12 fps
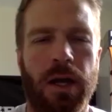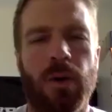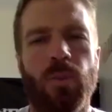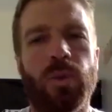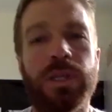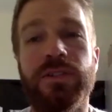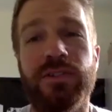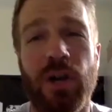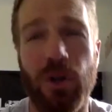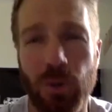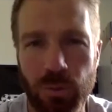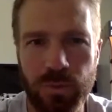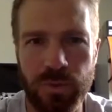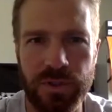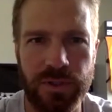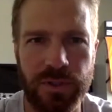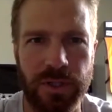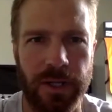We don't.
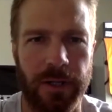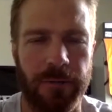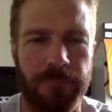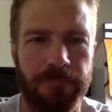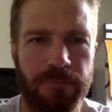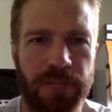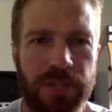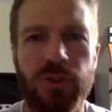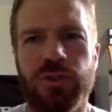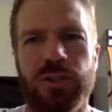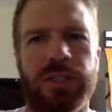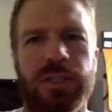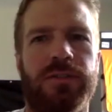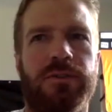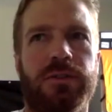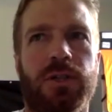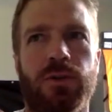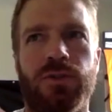That usually
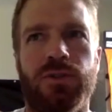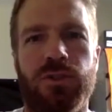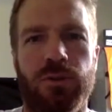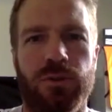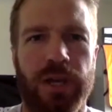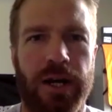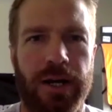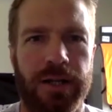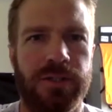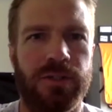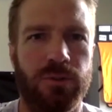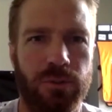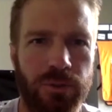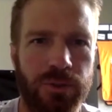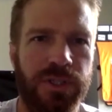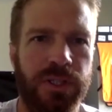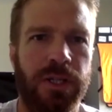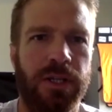goes to the high
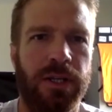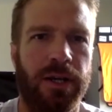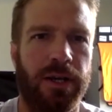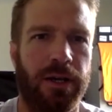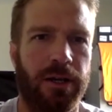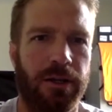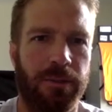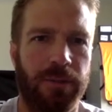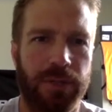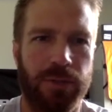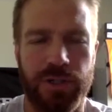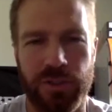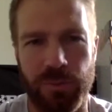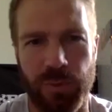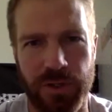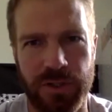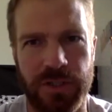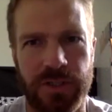schools. I mean, Christian
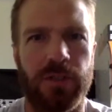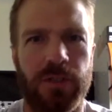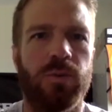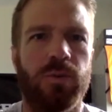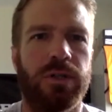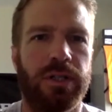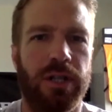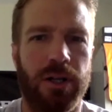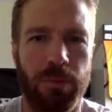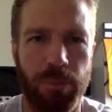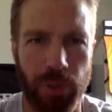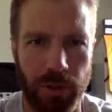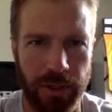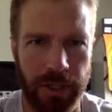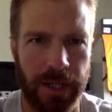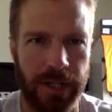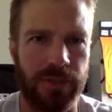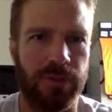Brothers does a good one. I know Bartlett
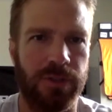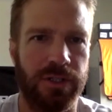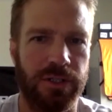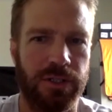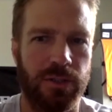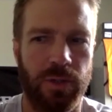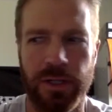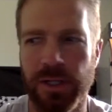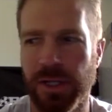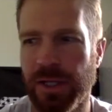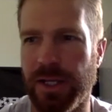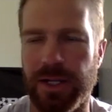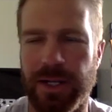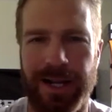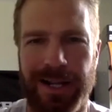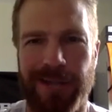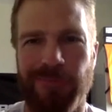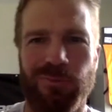High School does a good one.
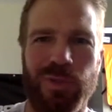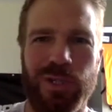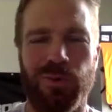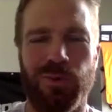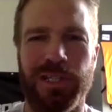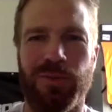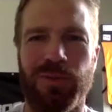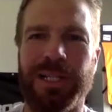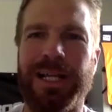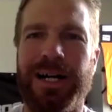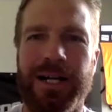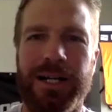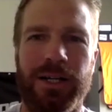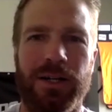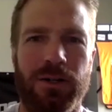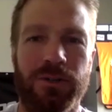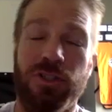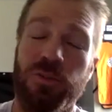And we really rely
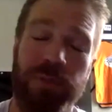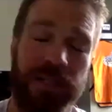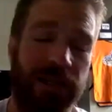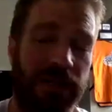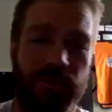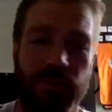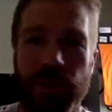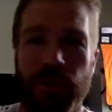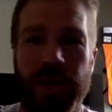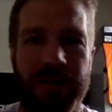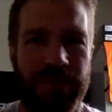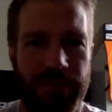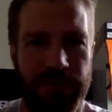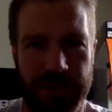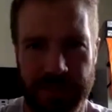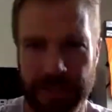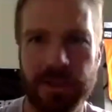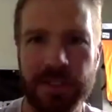on, just because we don't have the
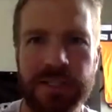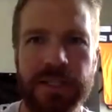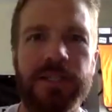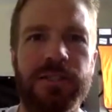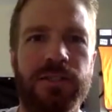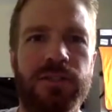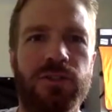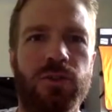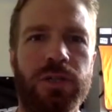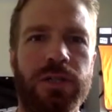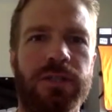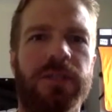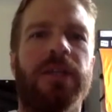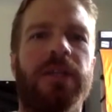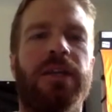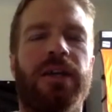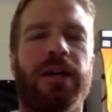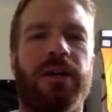facilities to do it,
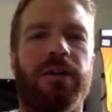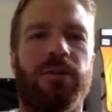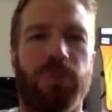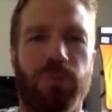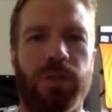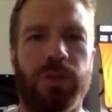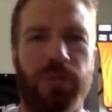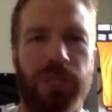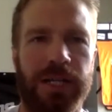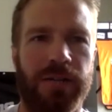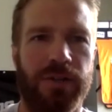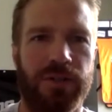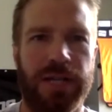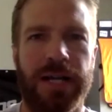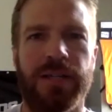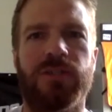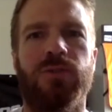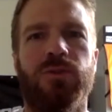we really rely on those
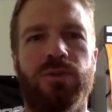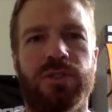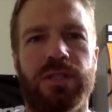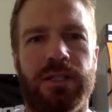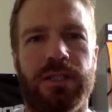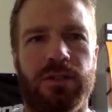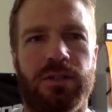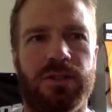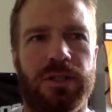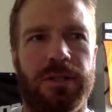high schools and those